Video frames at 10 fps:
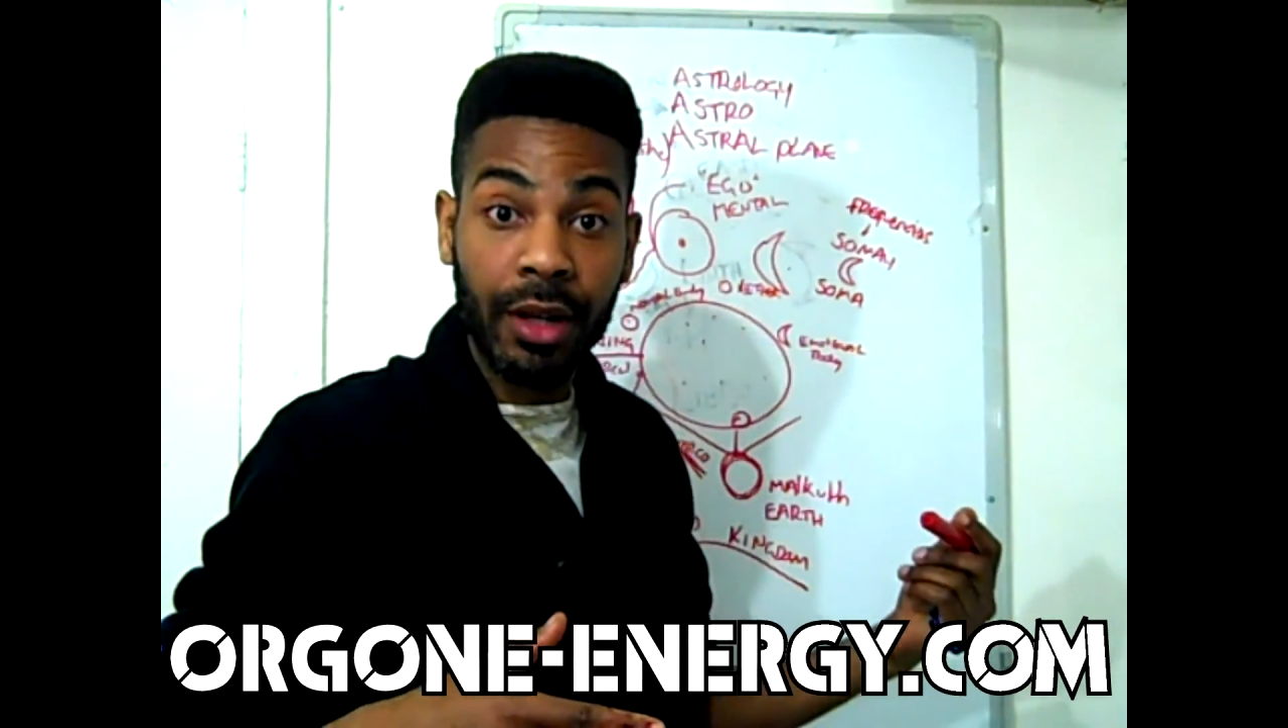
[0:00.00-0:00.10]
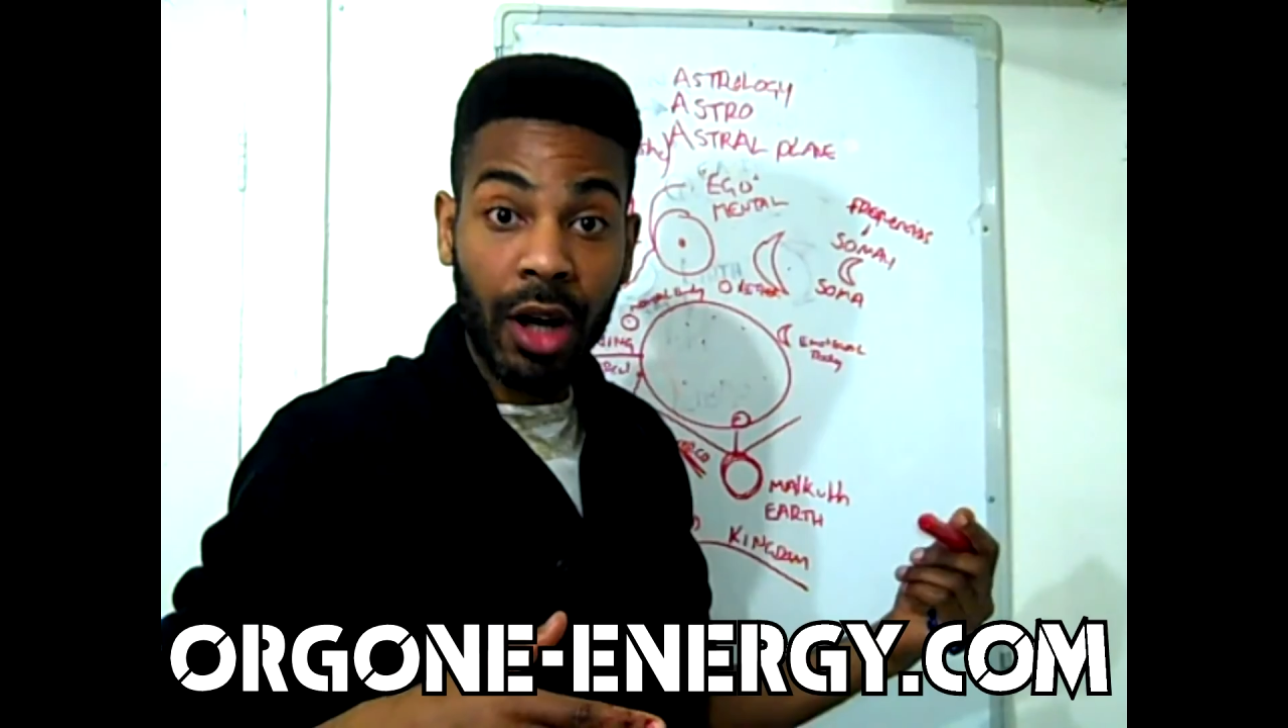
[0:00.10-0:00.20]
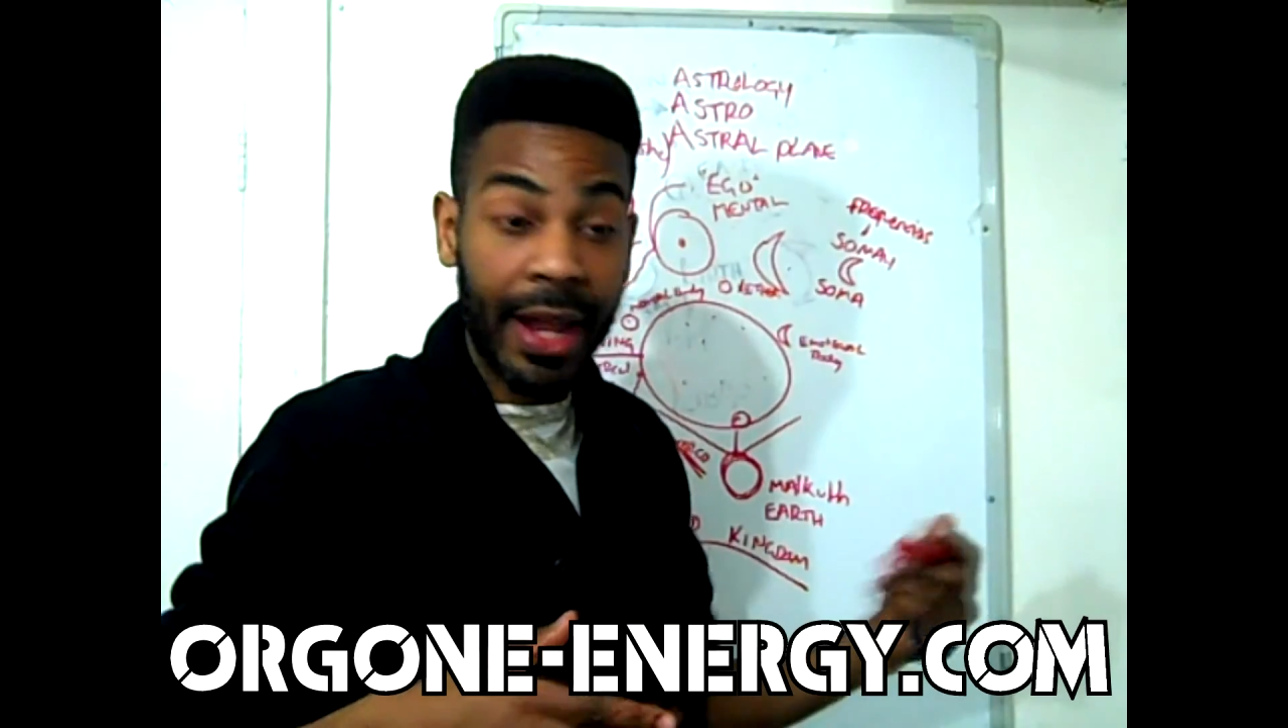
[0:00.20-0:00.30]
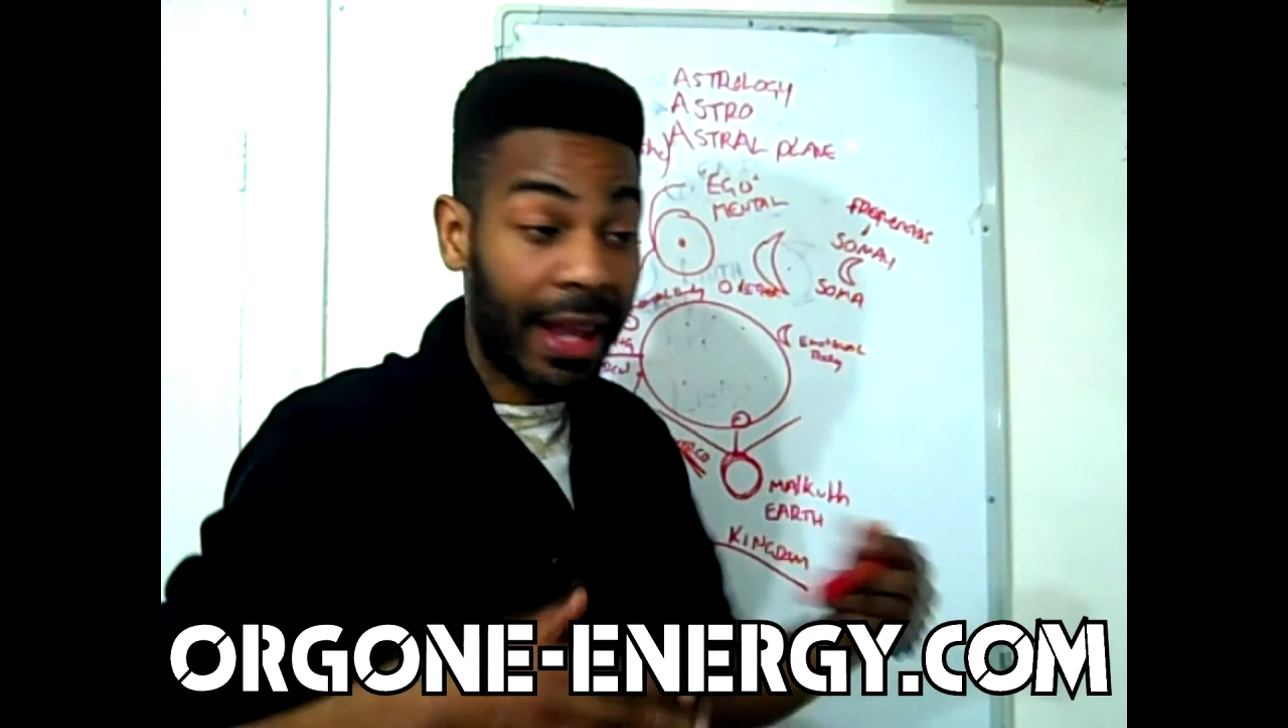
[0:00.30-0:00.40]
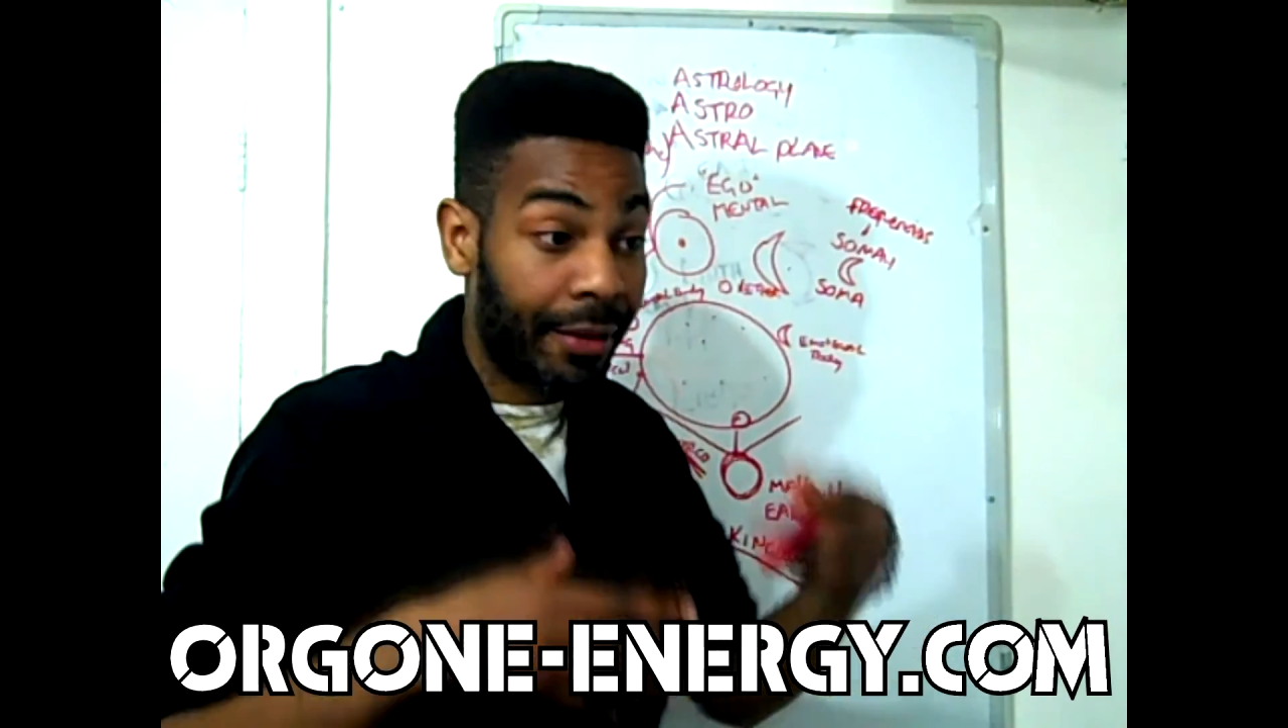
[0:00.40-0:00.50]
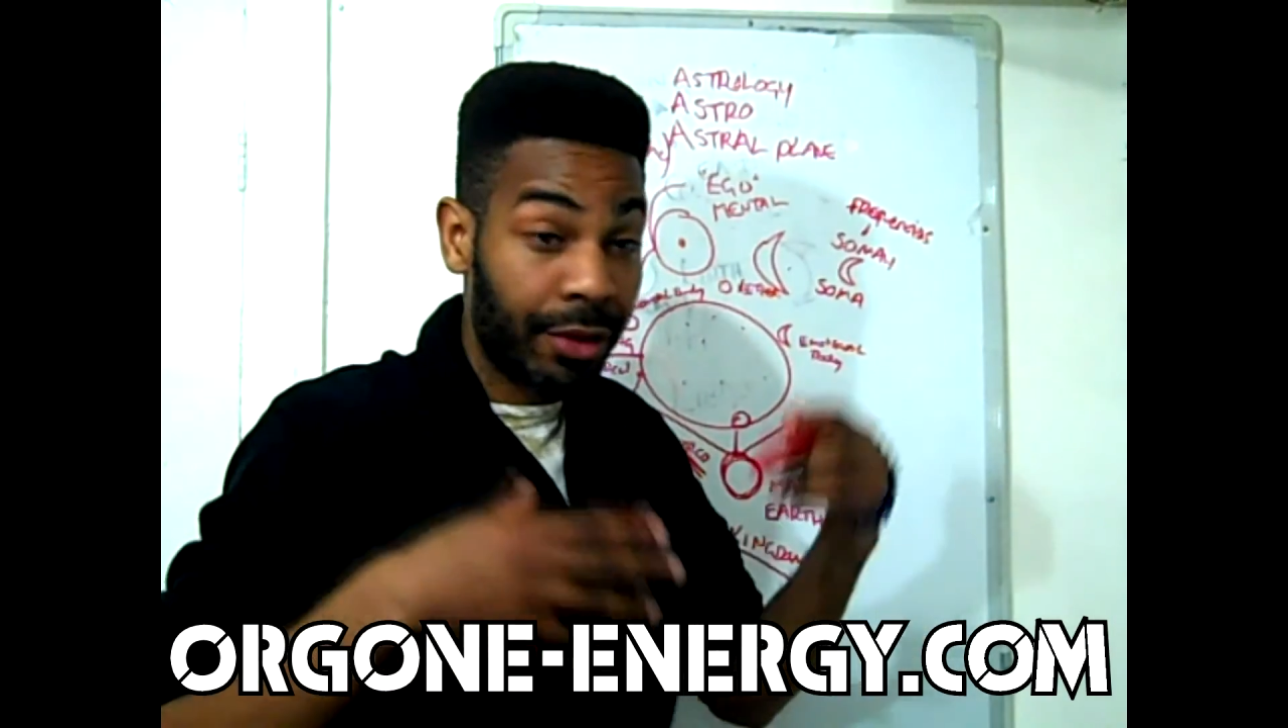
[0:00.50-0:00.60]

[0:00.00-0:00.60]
another